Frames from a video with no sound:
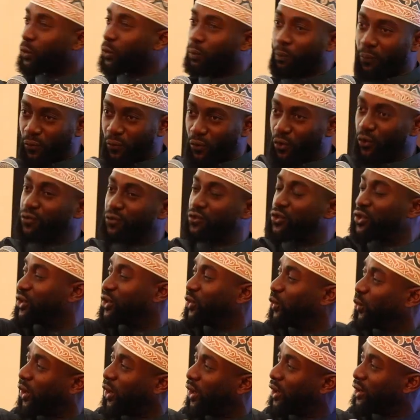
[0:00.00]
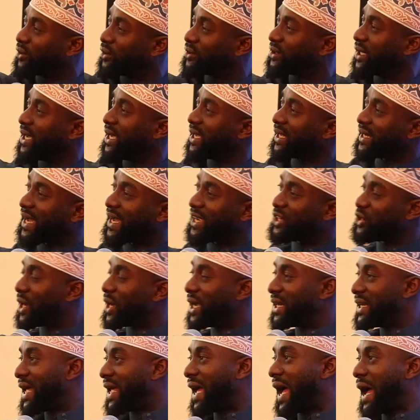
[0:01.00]
prove to the world that you're
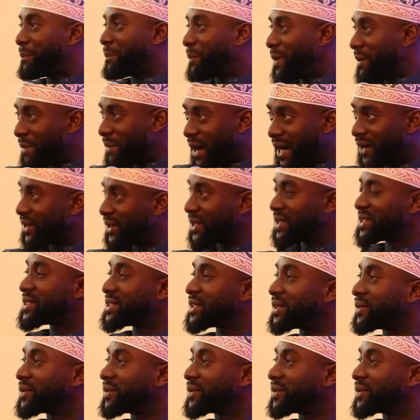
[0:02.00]
in a happy marriage.